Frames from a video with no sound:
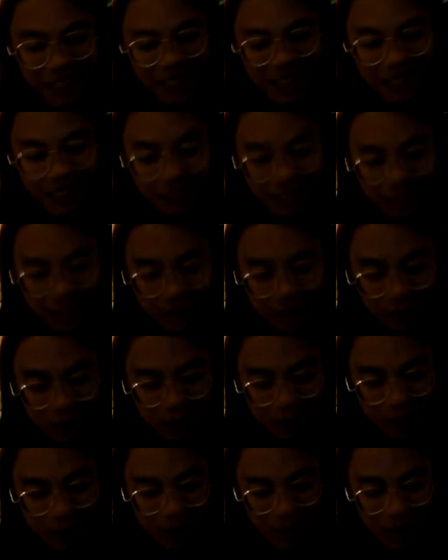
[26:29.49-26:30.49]
There's just so
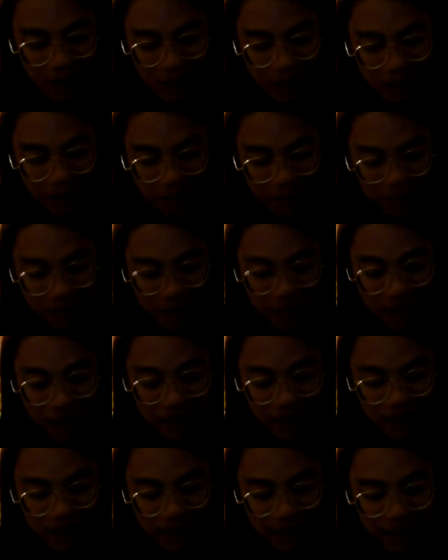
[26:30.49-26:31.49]
much.
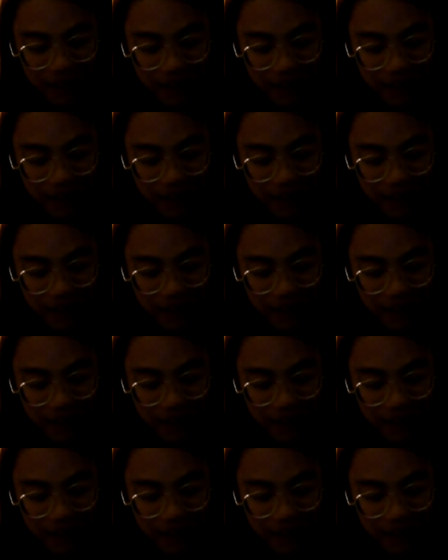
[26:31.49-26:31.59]
The